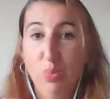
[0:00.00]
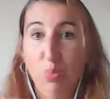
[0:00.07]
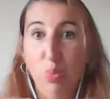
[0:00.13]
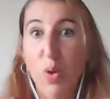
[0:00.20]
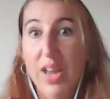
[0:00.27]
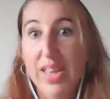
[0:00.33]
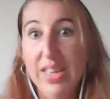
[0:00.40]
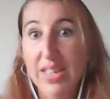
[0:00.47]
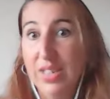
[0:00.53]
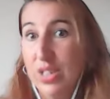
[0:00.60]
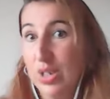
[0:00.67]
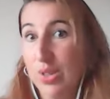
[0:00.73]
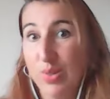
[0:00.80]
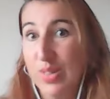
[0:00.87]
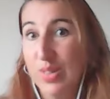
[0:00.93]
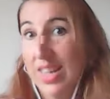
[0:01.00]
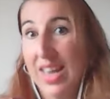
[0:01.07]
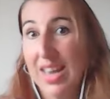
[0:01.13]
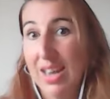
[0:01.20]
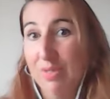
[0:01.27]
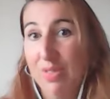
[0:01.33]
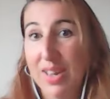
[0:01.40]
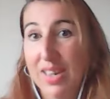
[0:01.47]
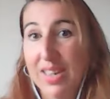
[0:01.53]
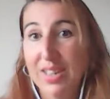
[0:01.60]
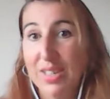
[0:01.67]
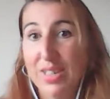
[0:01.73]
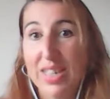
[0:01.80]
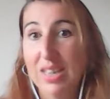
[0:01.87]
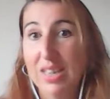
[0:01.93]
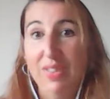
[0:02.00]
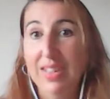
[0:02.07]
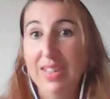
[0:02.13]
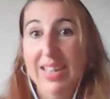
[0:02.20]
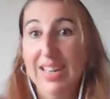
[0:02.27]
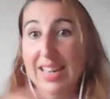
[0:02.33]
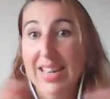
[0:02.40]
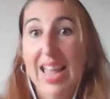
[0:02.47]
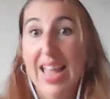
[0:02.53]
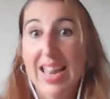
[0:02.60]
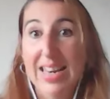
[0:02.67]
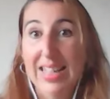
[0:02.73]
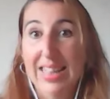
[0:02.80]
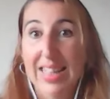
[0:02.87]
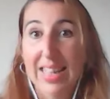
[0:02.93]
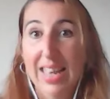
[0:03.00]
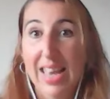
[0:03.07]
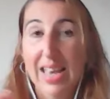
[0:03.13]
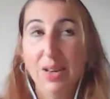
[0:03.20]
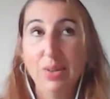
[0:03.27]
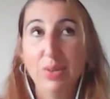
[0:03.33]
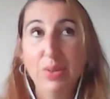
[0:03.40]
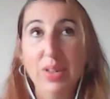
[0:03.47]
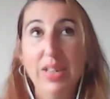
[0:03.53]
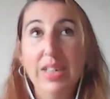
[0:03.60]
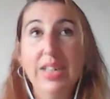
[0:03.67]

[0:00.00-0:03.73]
mm. way too scary to even yeah. let anything out.